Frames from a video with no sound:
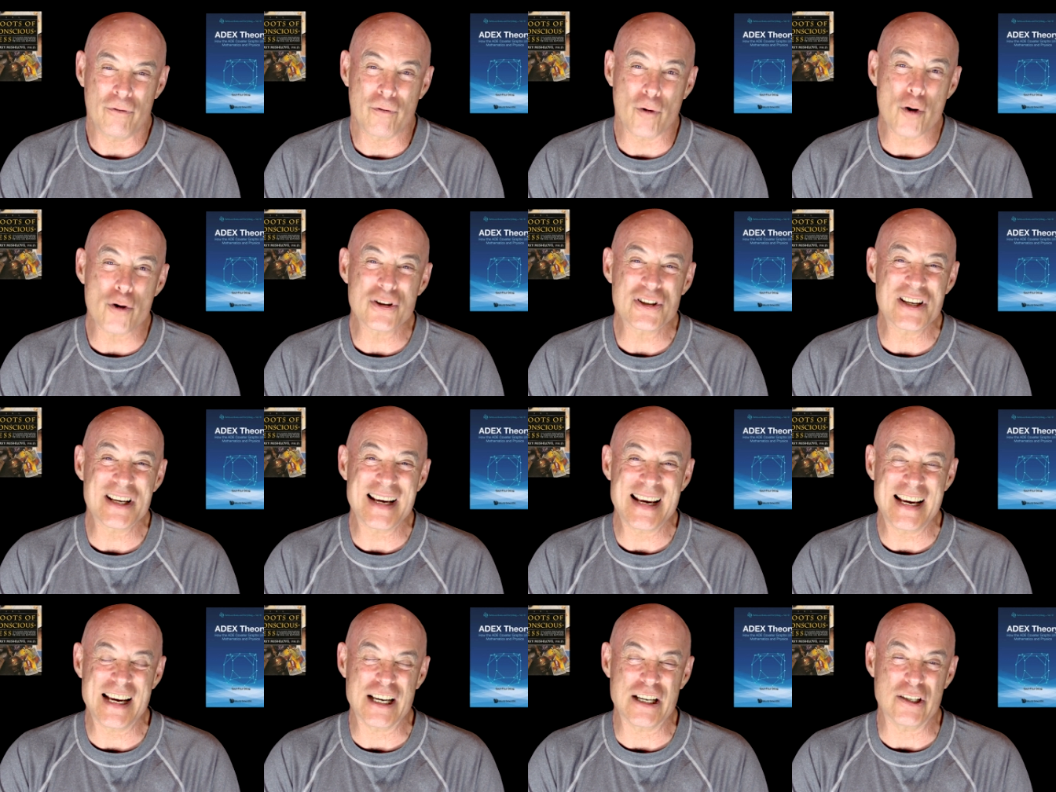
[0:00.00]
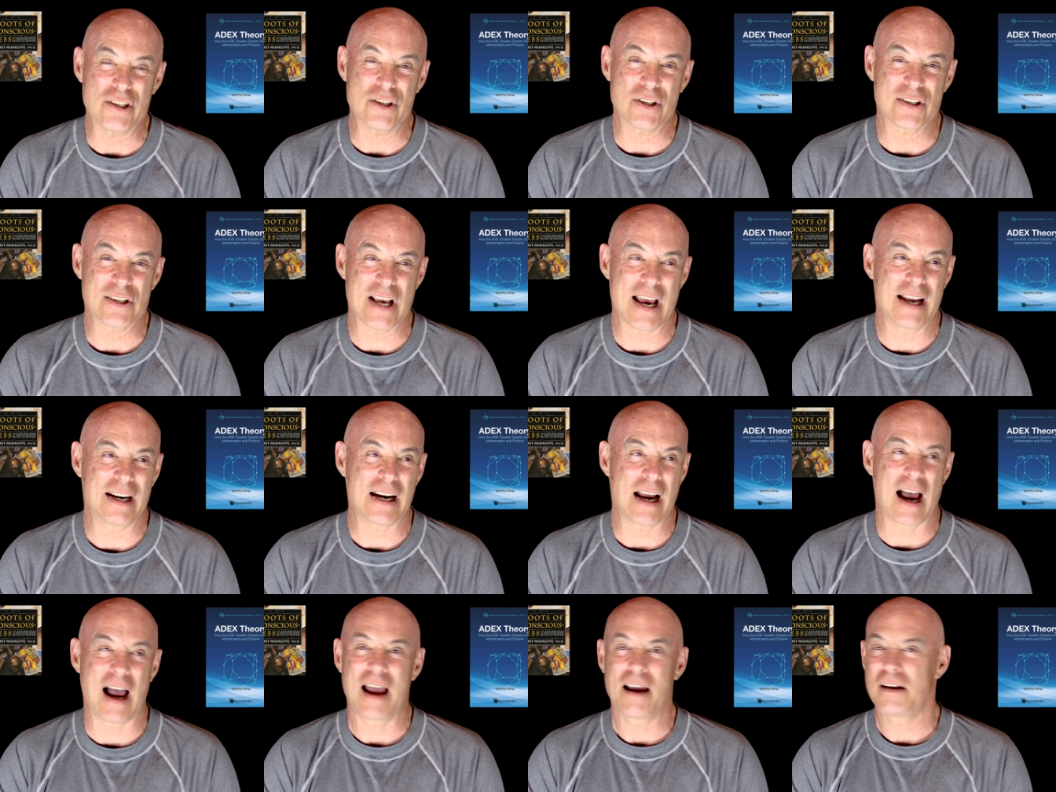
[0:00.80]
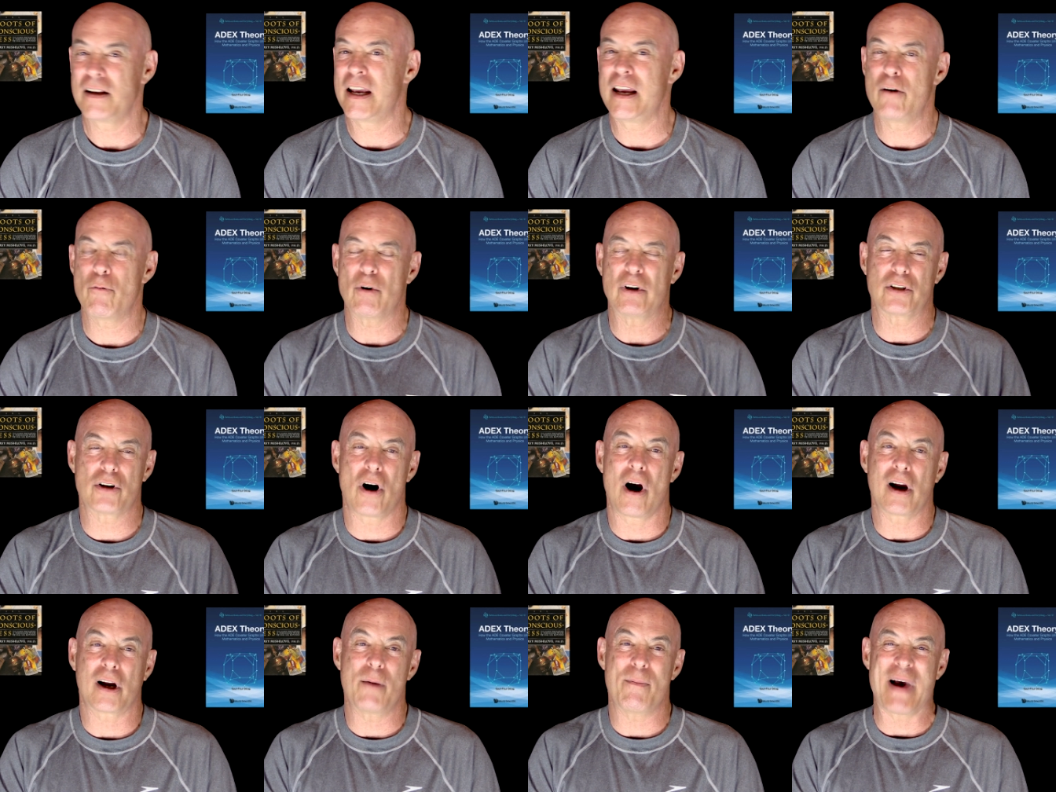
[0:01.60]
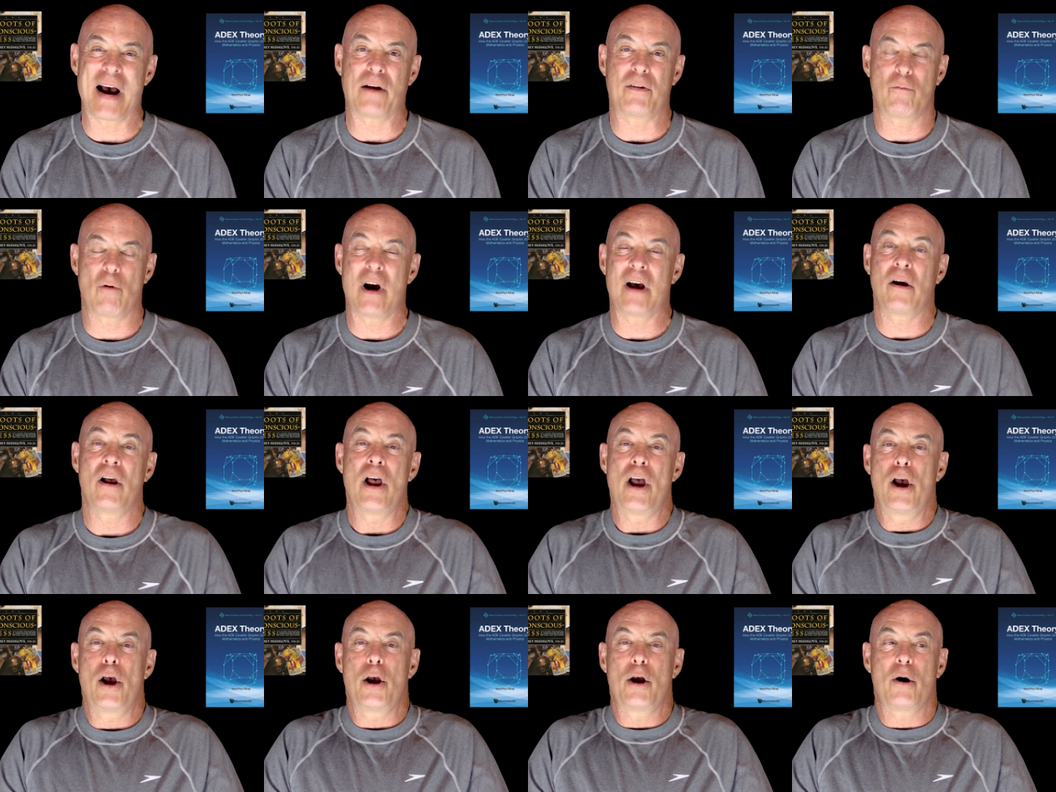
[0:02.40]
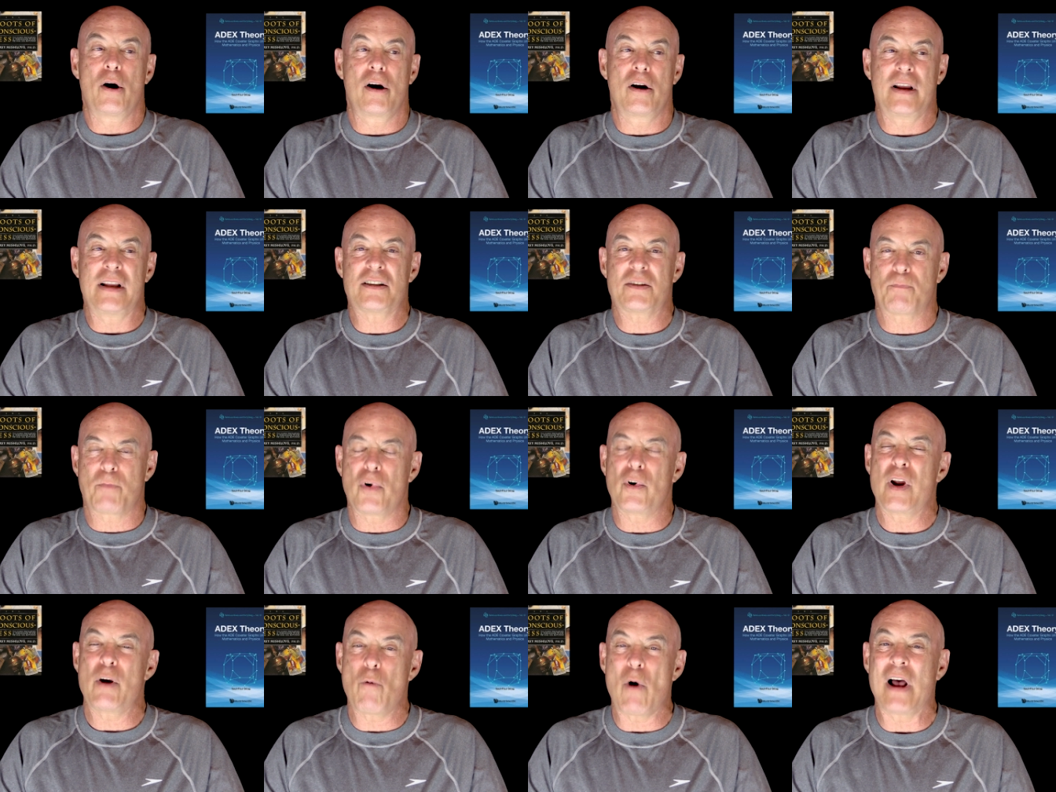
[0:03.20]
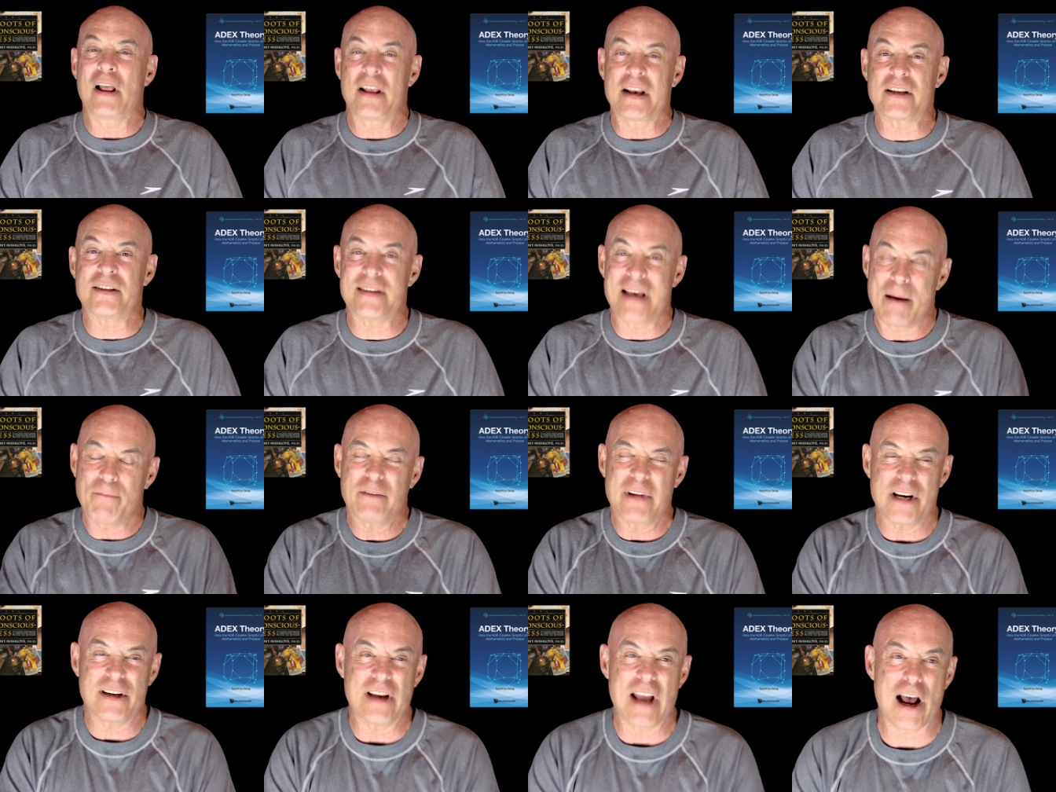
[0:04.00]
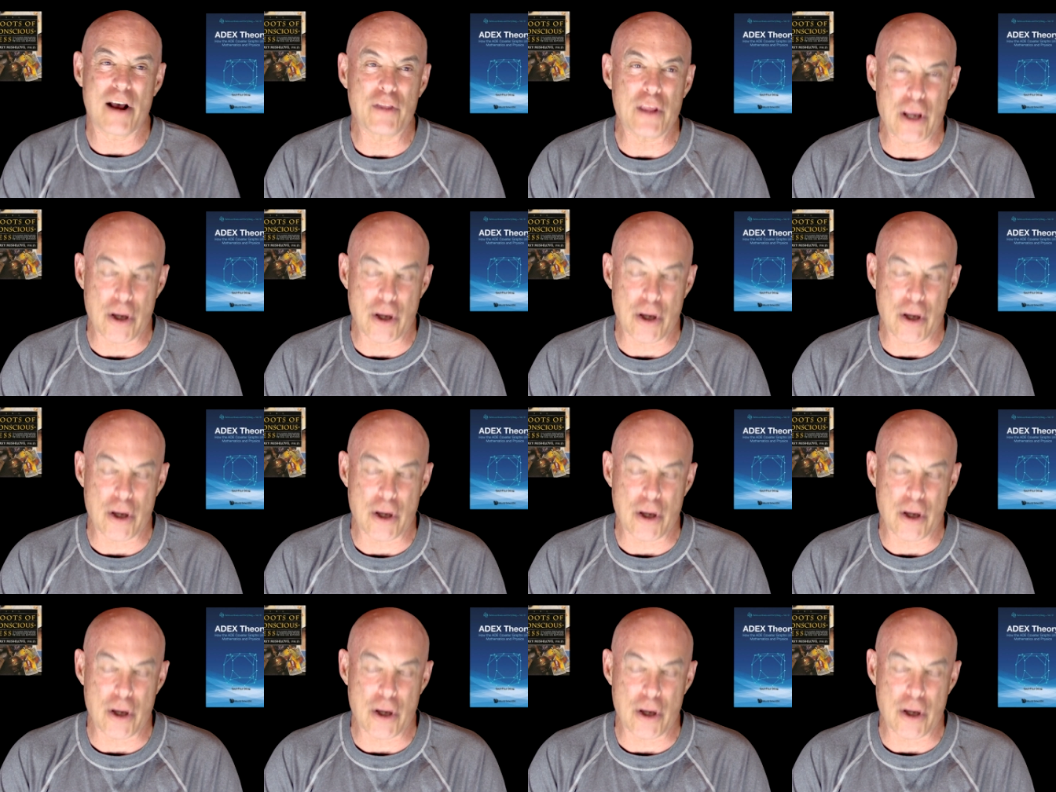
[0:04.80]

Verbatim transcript: verse is. And I, he would talk about, well, it's pretty well accepted now.